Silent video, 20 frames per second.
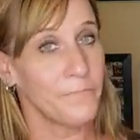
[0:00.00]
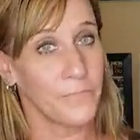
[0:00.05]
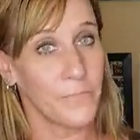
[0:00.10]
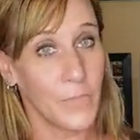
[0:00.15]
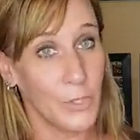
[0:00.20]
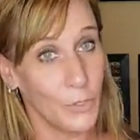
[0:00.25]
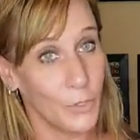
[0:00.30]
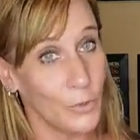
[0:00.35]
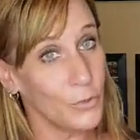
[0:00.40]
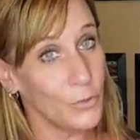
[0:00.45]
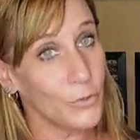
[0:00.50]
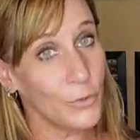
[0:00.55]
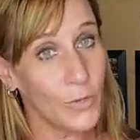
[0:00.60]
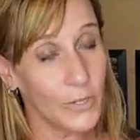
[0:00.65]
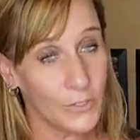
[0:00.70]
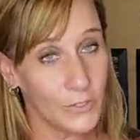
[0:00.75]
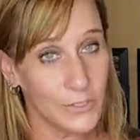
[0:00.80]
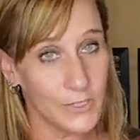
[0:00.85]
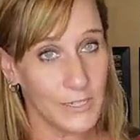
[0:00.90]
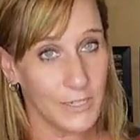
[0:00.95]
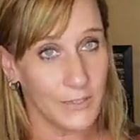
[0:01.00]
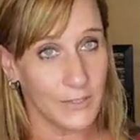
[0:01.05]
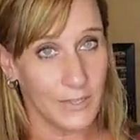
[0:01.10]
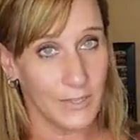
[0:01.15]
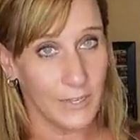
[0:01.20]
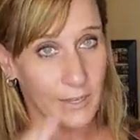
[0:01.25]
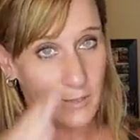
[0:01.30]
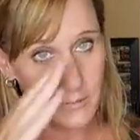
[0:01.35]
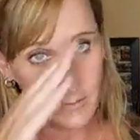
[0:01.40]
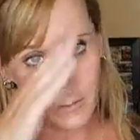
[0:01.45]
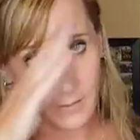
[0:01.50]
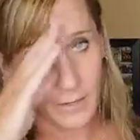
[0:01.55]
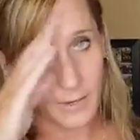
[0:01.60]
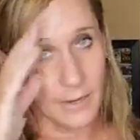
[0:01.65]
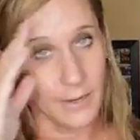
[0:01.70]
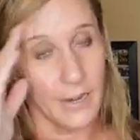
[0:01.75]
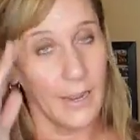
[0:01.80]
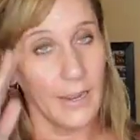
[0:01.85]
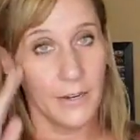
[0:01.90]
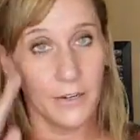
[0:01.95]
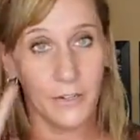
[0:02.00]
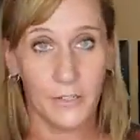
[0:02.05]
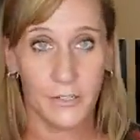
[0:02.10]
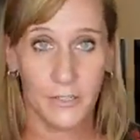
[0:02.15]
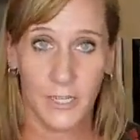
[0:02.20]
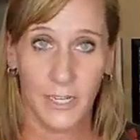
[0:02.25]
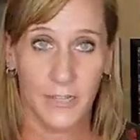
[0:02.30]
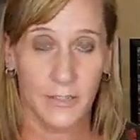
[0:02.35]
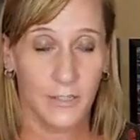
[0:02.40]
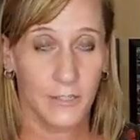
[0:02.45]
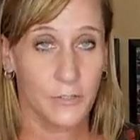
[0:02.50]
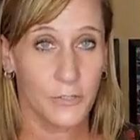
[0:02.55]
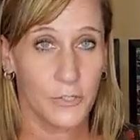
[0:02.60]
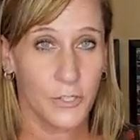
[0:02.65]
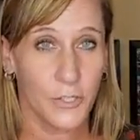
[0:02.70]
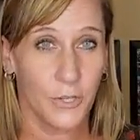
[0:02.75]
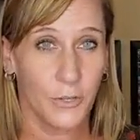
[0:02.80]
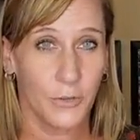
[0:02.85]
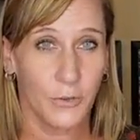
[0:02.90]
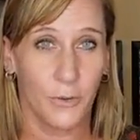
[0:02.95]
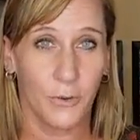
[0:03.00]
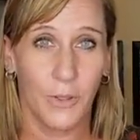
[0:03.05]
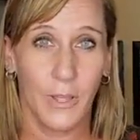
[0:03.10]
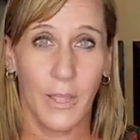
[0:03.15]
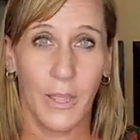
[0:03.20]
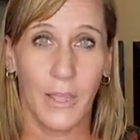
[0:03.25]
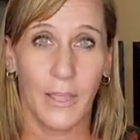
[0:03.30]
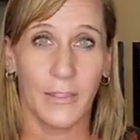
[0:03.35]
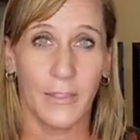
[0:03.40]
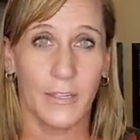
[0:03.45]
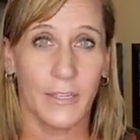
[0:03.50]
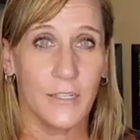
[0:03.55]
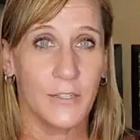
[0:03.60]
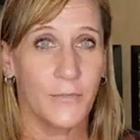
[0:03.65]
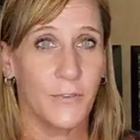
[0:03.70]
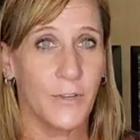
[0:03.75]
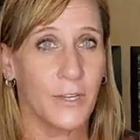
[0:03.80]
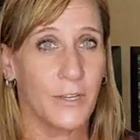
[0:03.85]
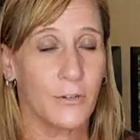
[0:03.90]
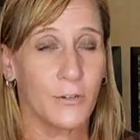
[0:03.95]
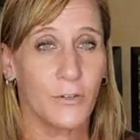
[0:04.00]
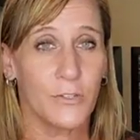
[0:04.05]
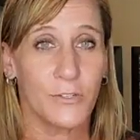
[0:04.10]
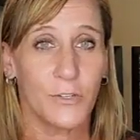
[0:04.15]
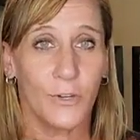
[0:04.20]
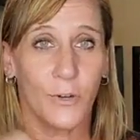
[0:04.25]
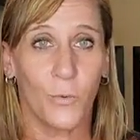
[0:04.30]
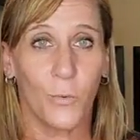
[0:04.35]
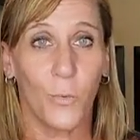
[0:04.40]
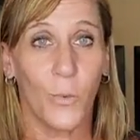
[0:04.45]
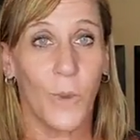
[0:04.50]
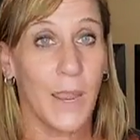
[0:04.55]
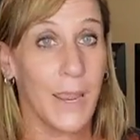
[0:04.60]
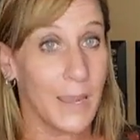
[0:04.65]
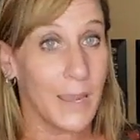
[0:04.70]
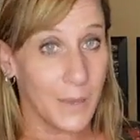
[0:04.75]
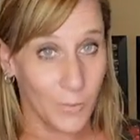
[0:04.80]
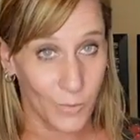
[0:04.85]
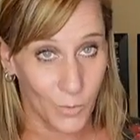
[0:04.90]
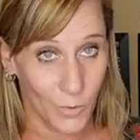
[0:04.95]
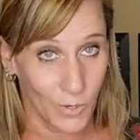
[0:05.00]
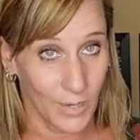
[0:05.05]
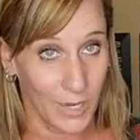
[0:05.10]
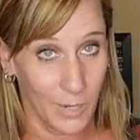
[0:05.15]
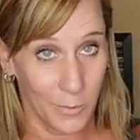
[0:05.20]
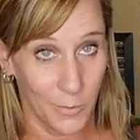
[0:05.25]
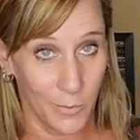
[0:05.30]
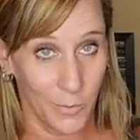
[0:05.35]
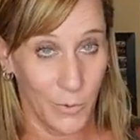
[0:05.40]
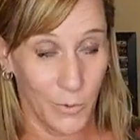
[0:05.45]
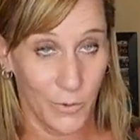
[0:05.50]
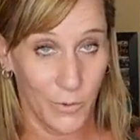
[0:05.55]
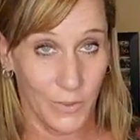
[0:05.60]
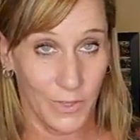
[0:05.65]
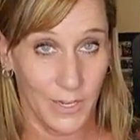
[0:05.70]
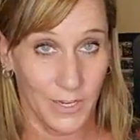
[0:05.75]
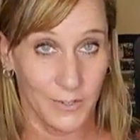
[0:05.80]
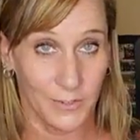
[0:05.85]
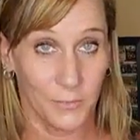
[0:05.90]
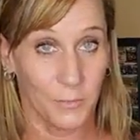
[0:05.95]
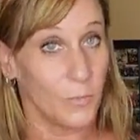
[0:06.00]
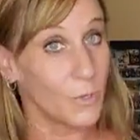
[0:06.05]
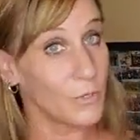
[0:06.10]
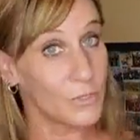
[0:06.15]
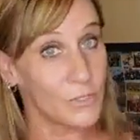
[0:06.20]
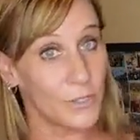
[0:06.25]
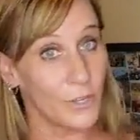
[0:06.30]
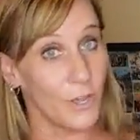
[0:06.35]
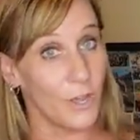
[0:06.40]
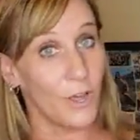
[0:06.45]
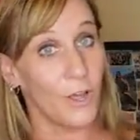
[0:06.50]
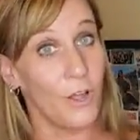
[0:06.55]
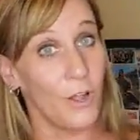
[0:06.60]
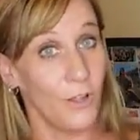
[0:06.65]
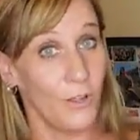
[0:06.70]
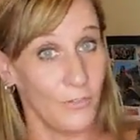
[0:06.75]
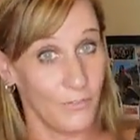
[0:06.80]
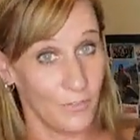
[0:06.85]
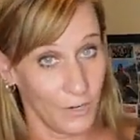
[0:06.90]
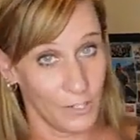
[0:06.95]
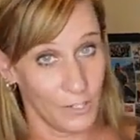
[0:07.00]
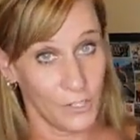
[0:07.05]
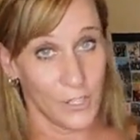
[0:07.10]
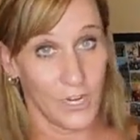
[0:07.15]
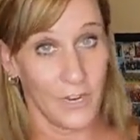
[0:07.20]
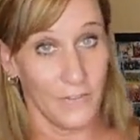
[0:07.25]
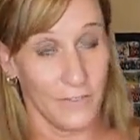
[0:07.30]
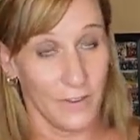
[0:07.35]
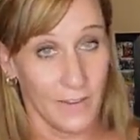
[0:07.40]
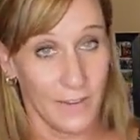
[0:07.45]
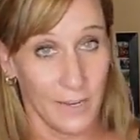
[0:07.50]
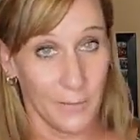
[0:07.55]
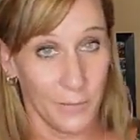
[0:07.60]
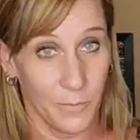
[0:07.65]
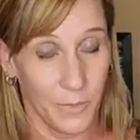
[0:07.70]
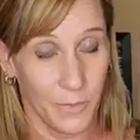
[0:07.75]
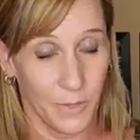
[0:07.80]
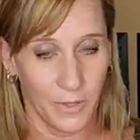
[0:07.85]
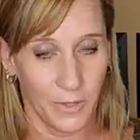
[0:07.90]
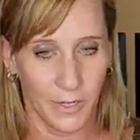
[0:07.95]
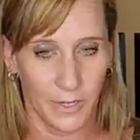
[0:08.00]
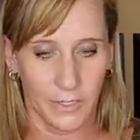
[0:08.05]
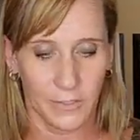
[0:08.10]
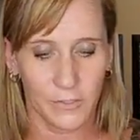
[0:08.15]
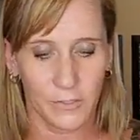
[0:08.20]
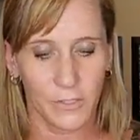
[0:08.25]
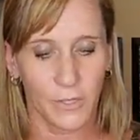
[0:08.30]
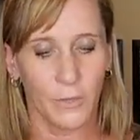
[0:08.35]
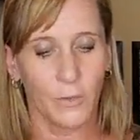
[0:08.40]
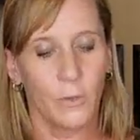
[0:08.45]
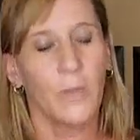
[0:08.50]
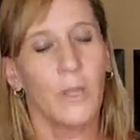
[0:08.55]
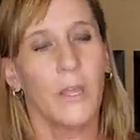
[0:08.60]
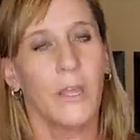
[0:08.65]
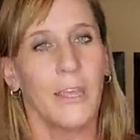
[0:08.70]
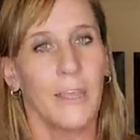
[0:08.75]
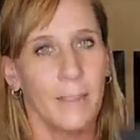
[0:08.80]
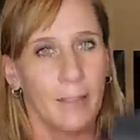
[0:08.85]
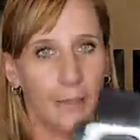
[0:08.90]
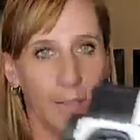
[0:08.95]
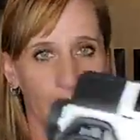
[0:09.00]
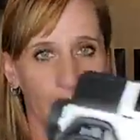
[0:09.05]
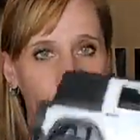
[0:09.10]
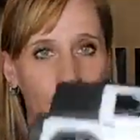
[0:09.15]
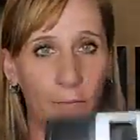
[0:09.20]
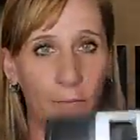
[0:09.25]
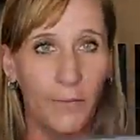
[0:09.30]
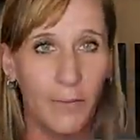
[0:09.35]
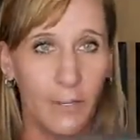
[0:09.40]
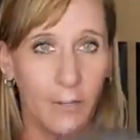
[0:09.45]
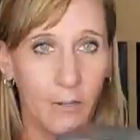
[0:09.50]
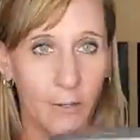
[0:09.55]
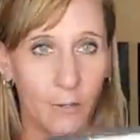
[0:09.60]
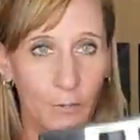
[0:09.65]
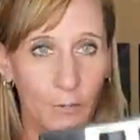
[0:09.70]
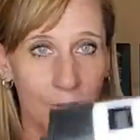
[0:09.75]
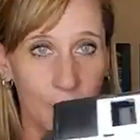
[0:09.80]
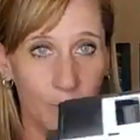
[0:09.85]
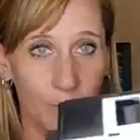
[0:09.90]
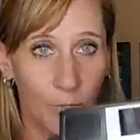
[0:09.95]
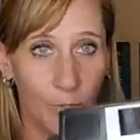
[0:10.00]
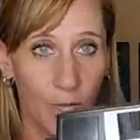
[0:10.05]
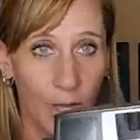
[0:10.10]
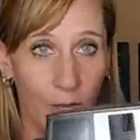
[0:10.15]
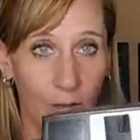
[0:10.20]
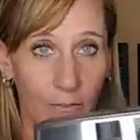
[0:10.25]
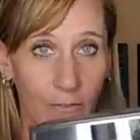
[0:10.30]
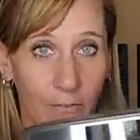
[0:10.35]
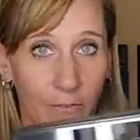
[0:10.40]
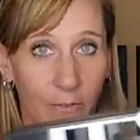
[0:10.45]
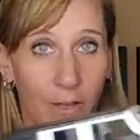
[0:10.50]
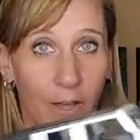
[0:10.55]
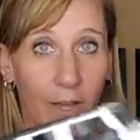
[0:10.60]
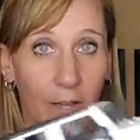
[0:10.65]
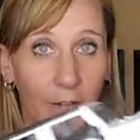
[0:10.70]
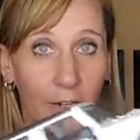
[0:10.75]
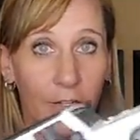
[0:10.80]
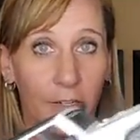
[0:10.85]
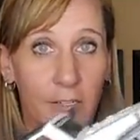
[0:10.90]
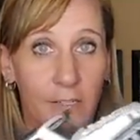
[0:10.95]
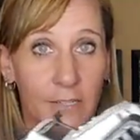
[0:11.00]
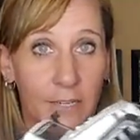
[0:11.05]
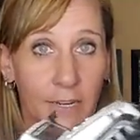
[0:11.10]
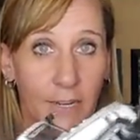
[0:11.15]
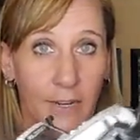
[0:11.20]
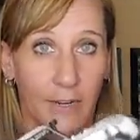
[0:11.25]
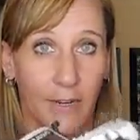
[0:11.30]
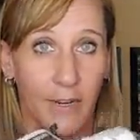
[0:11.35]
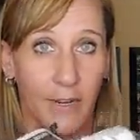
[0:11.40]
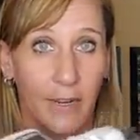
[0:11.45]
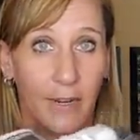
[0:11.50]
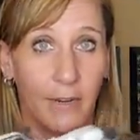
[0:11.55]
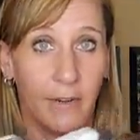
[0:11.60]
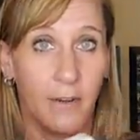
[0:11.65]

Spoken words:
you do understand this, and I understand this too. These vehicles are way more capable than all of our driving capabilities. So give your vehicle some love, understand it,